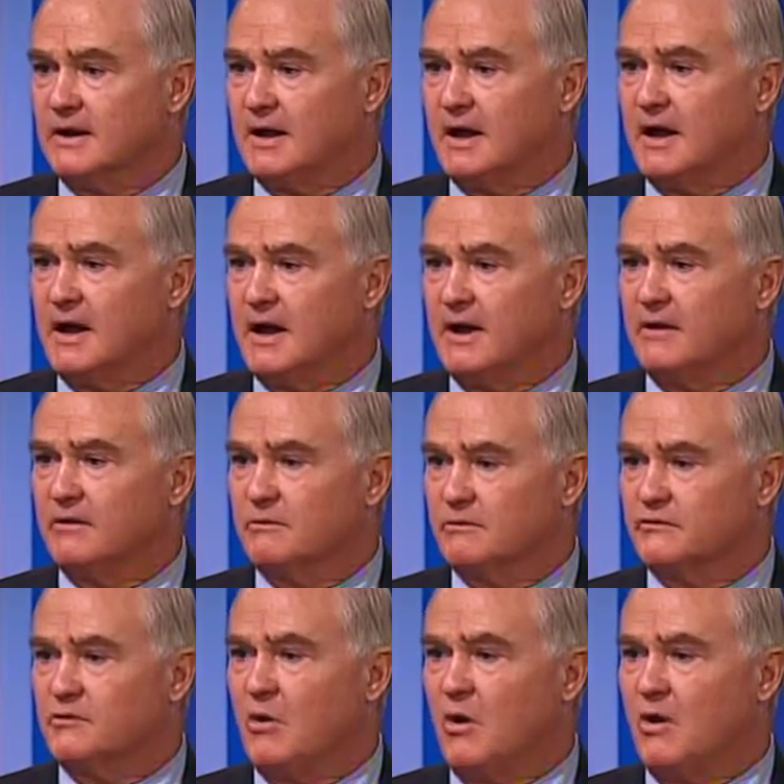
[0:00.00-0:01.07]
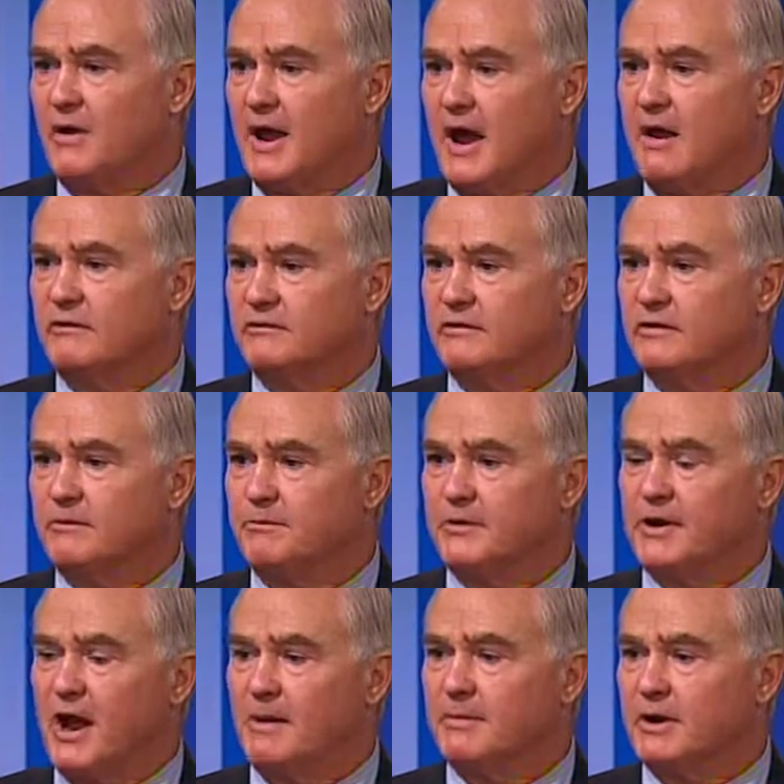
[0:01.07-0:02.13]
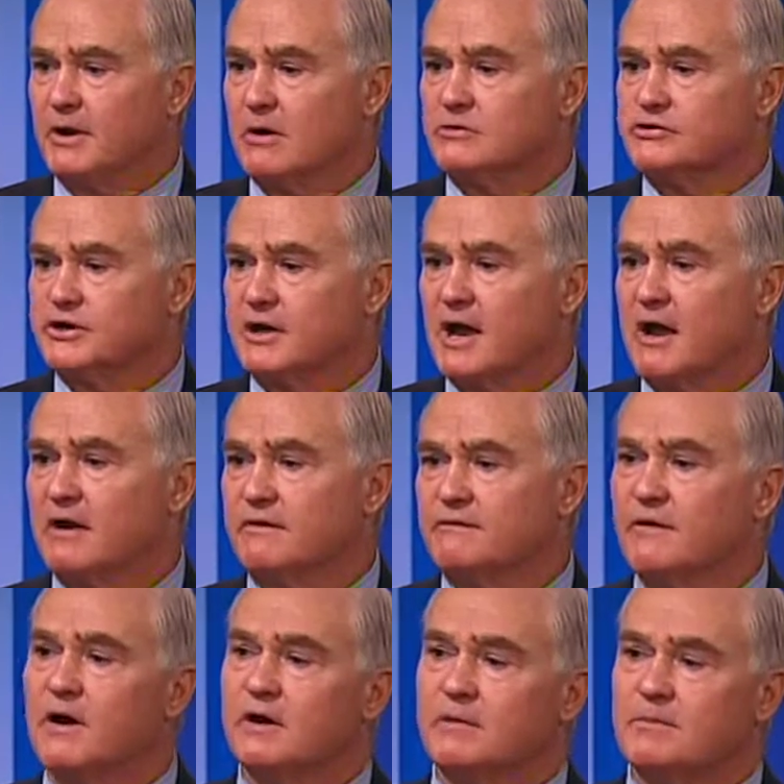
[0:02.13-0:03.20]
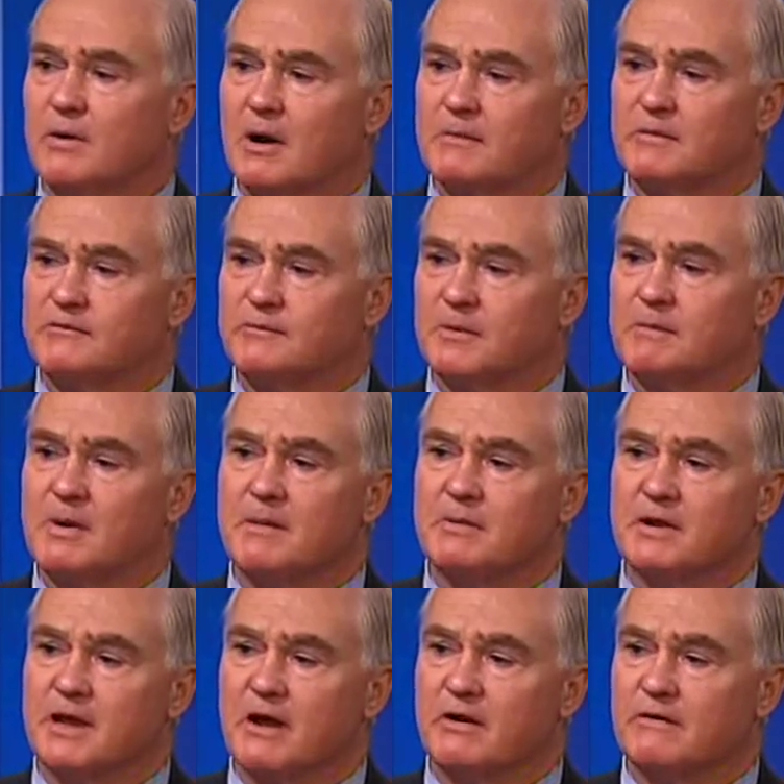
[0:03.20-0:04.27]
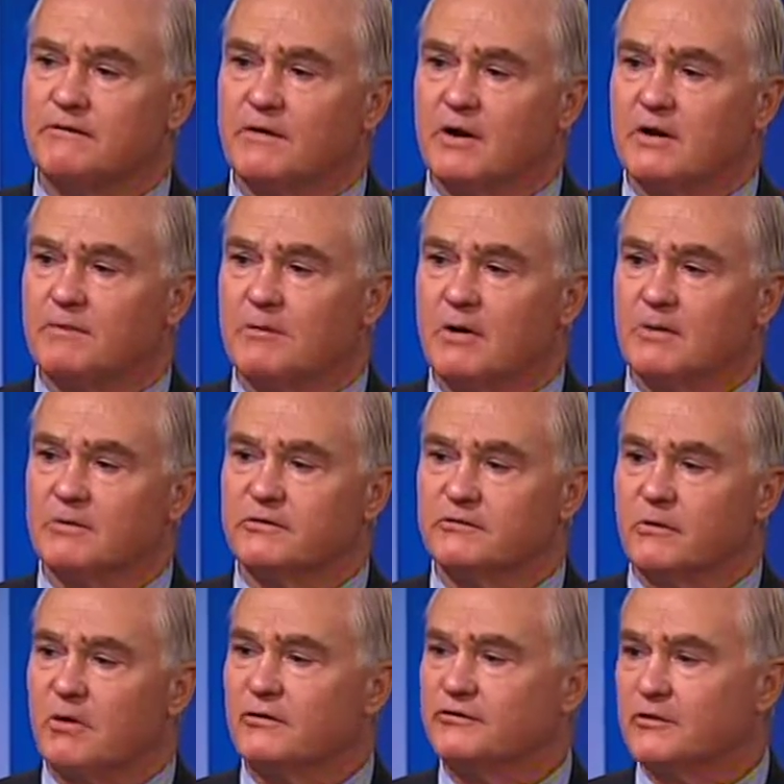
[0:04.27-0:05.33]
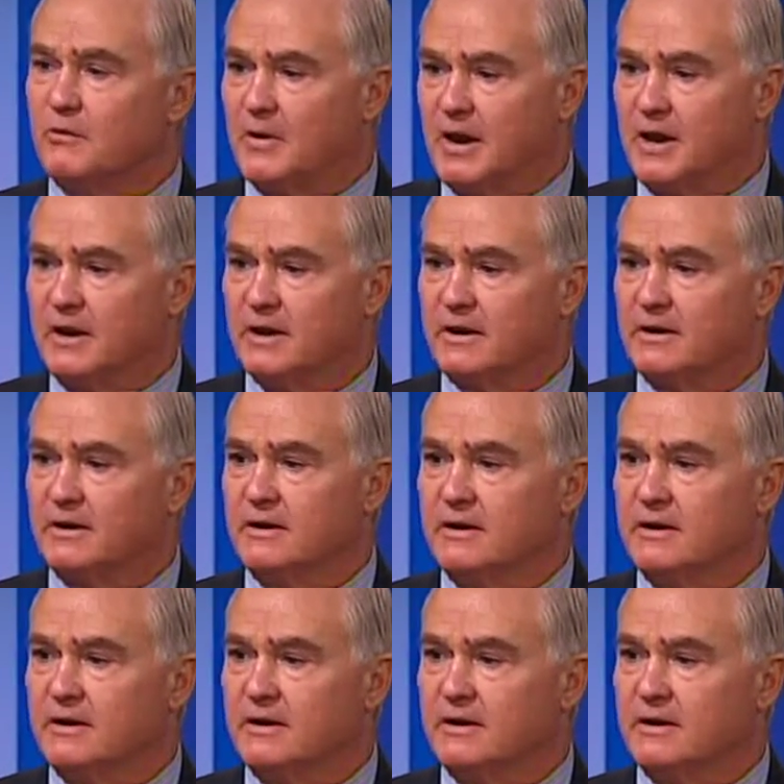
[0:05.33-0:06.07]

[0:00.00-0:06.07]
Uh, that was called out, uh, predominantly Ocean County Fire Departments, but Monmouth County Fire Departments also aided